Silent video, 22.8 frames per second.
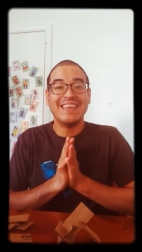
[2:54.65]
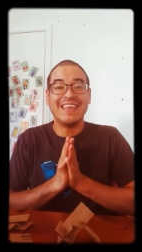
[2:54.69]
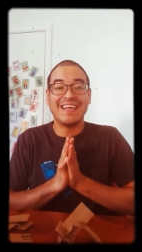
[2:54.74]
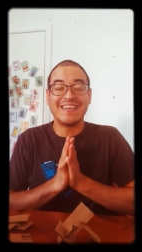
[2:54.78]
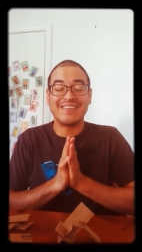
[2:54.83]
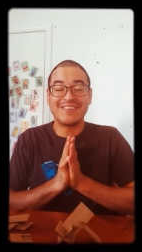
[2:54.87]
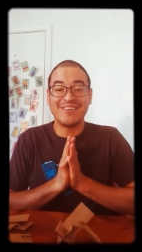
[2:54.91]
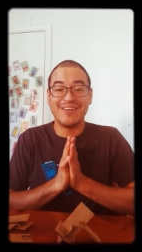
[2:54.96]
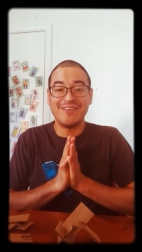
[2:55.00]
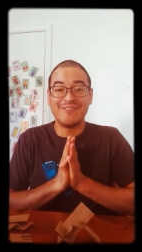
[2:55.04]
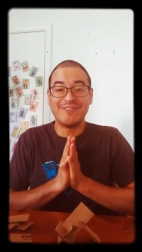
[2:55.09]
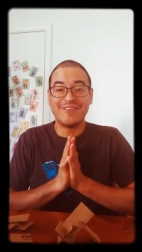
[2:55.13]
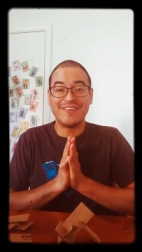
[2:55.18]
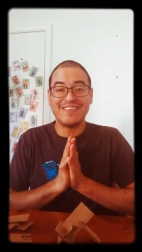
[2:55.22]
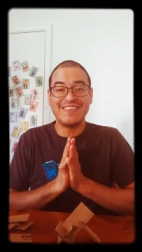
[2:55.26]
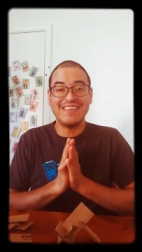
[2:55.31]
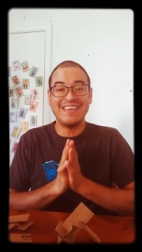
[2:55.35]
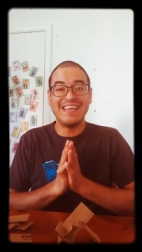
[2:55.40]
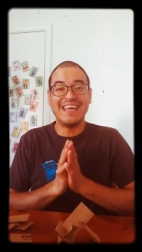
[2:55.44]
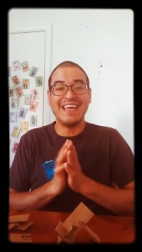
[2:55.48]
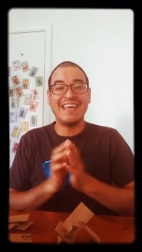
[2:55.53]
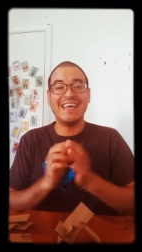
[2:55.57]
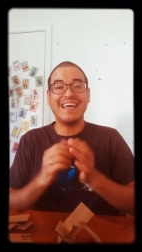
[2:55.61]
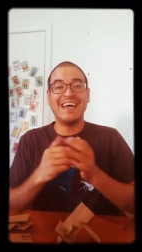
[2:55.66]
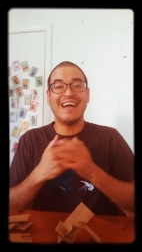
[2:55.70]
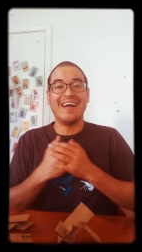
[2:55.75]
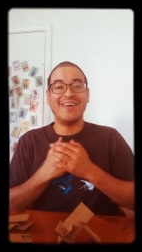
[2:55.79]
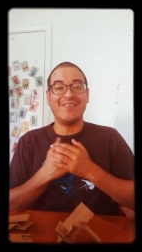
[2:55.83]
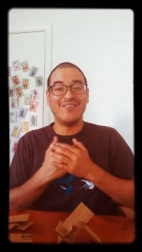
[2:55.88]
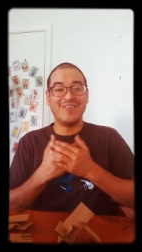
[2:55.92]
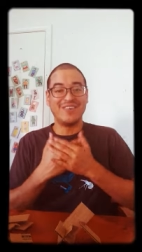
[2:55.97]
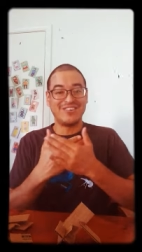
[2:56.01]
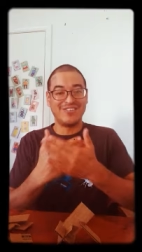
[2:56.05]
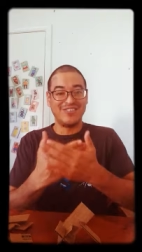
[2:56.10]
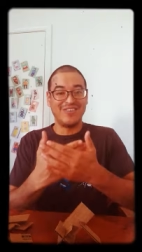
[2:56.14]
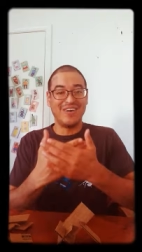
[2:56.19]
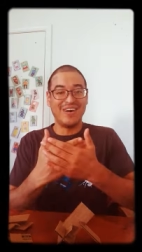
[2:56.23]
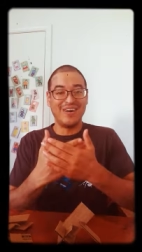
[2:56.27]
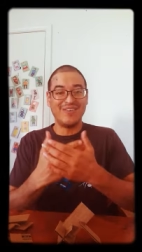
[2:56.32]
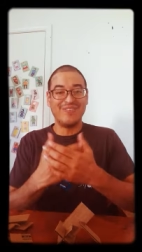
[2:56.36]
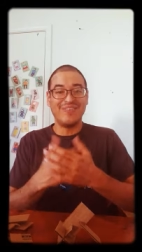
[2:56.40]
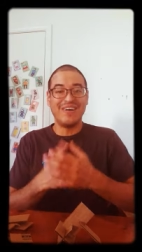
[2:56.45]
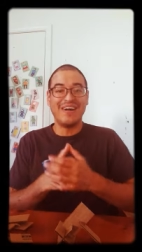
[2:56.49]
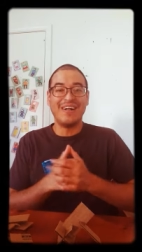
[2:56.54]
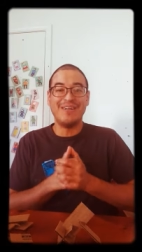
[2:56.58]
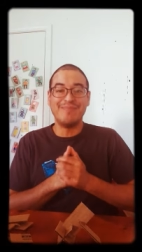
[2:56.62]
That's all for today. I wish you
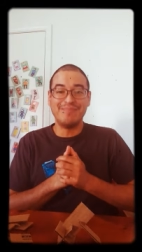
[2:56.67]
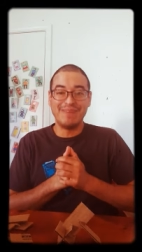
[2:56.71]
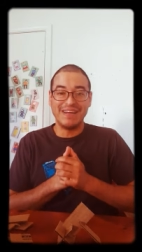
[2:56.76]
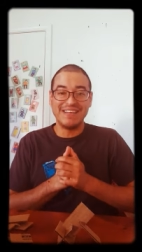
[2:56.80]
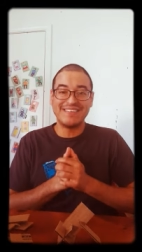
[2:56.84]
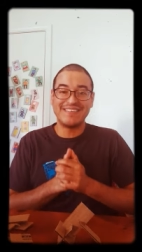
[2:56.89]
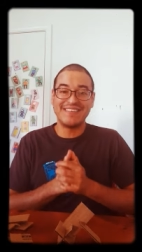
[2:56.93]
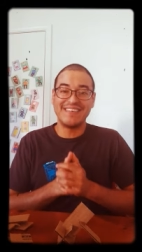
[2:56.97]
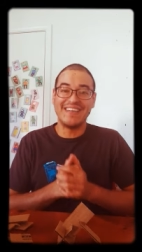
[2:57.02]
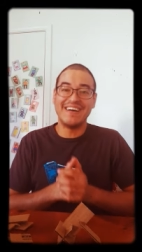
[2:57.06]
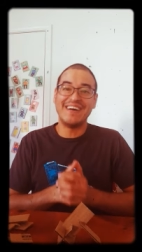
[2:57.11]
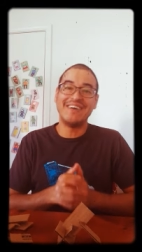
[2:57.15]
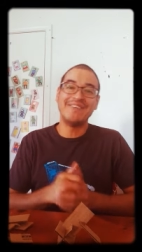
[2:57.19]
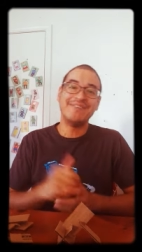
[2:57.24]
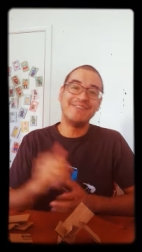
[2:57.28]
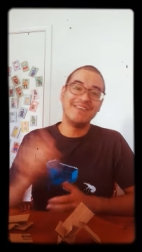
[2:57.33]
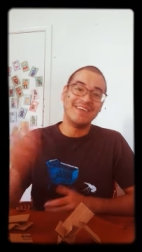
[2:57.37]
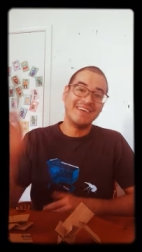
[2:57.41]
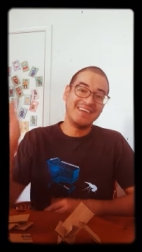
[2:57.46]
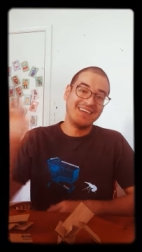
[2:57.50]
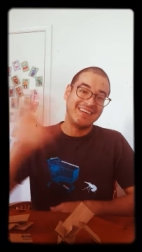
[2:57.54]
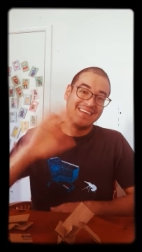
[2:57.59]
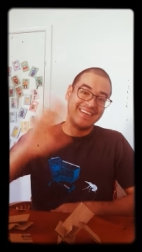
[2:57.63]
all well. Much love.